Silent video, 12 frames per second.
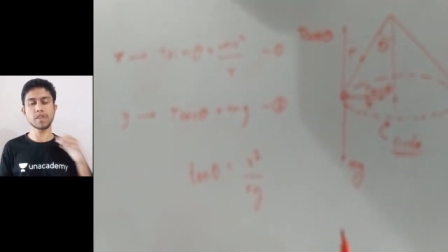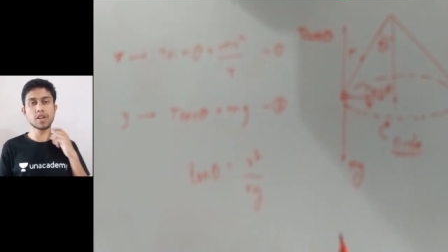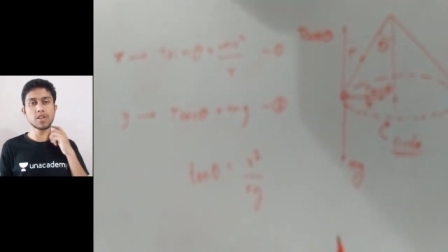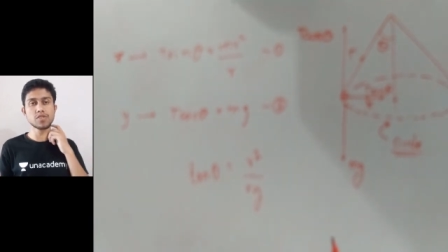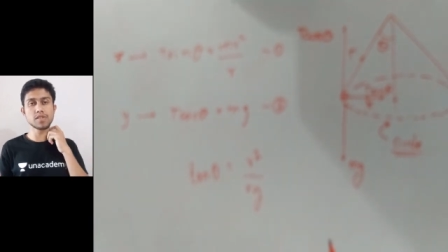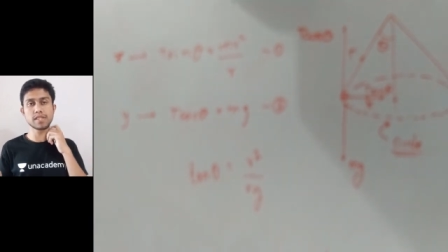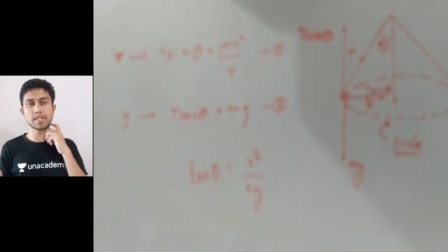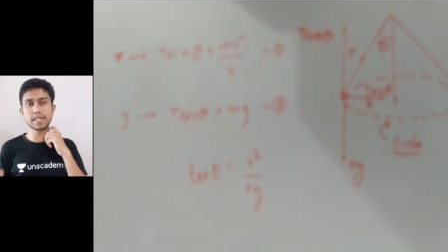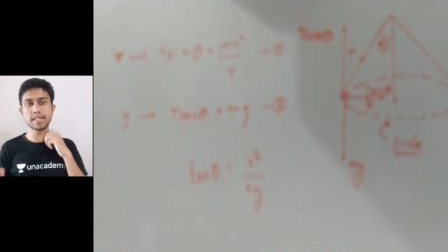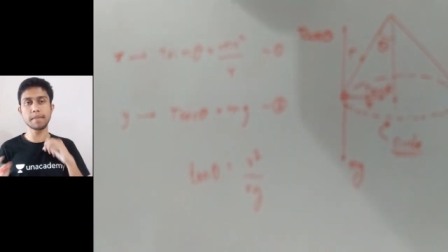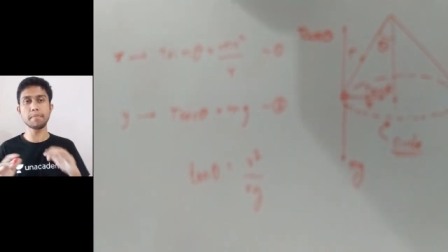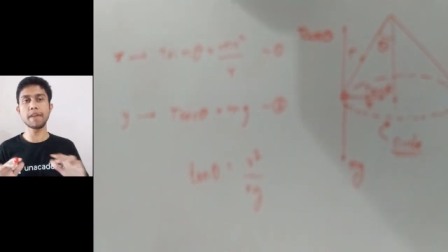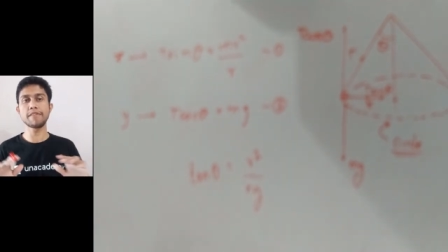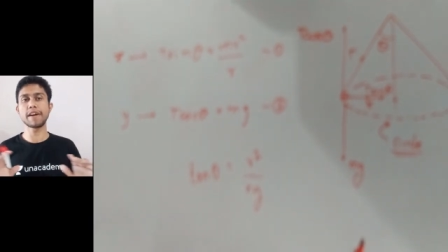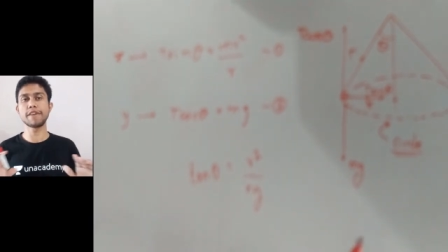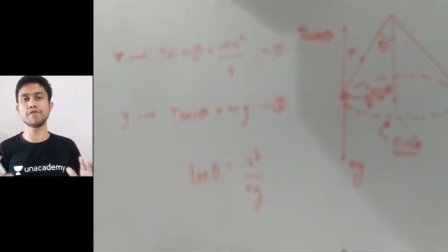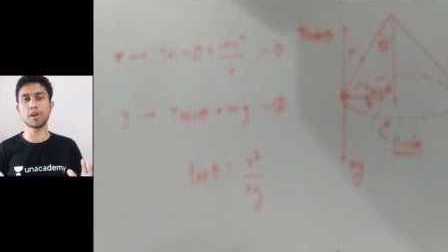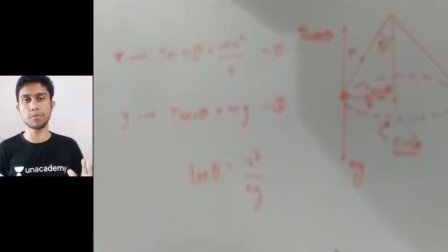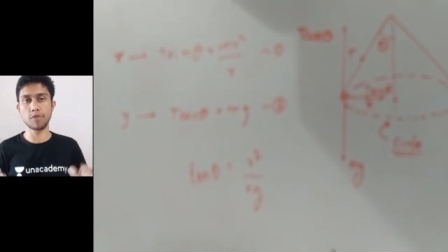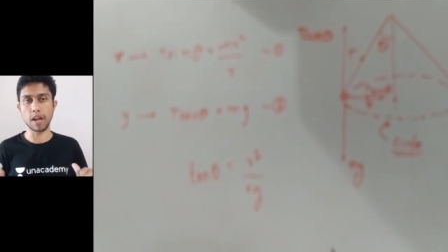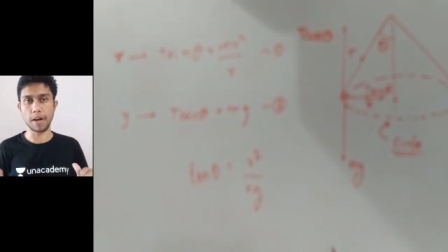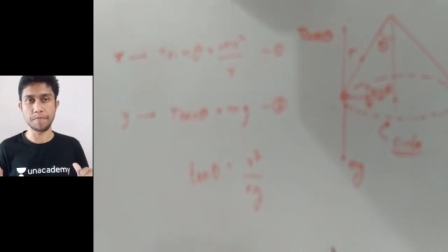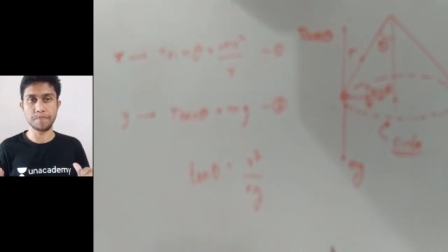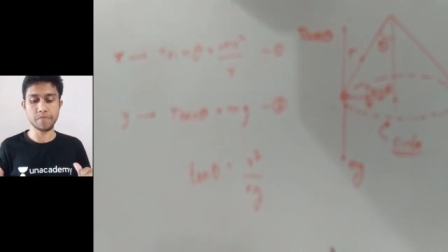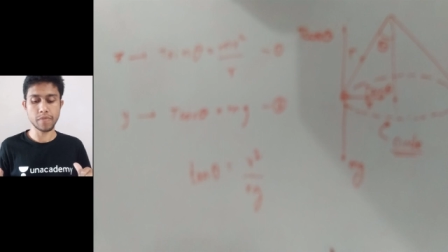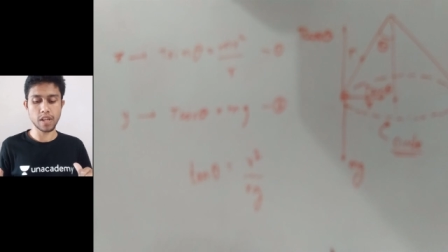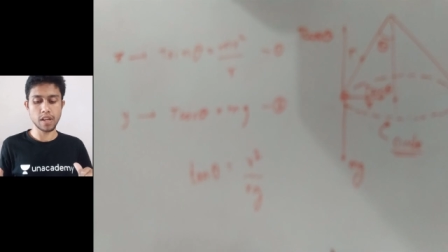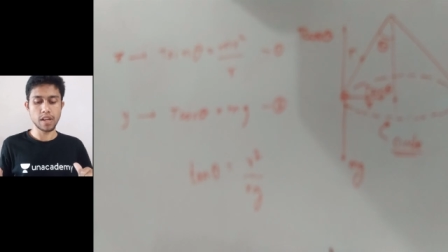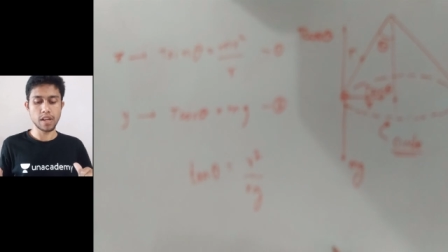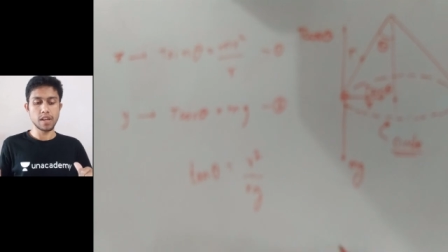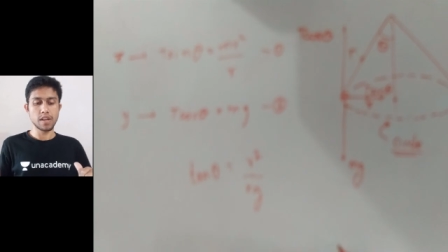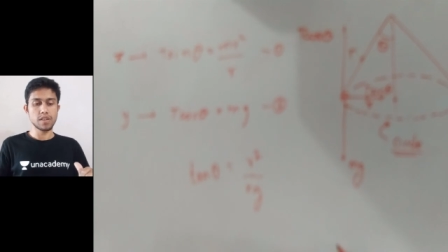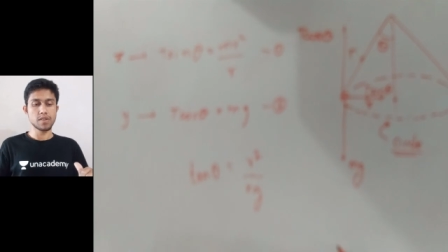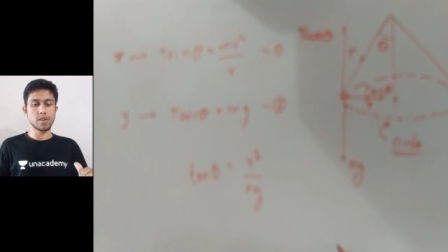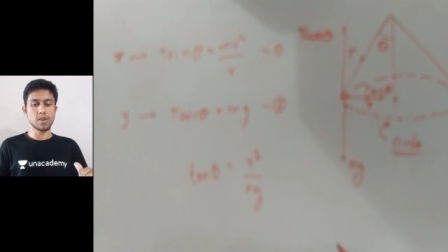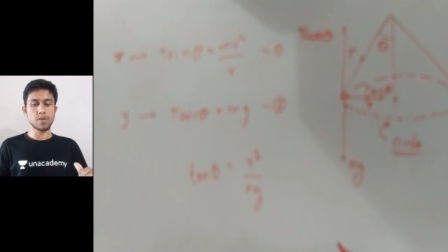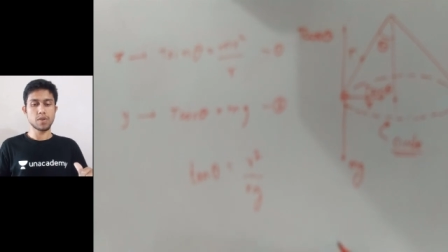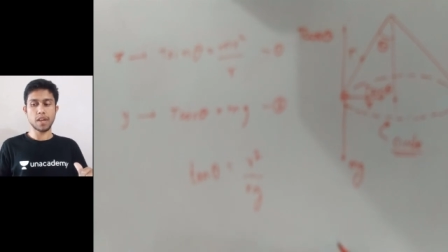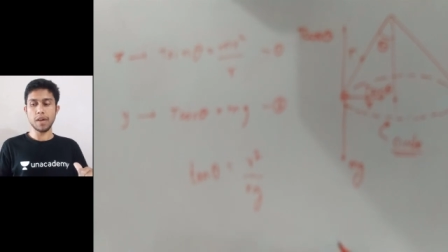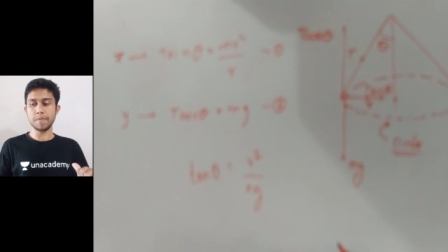So this is the simplified formula. Okay,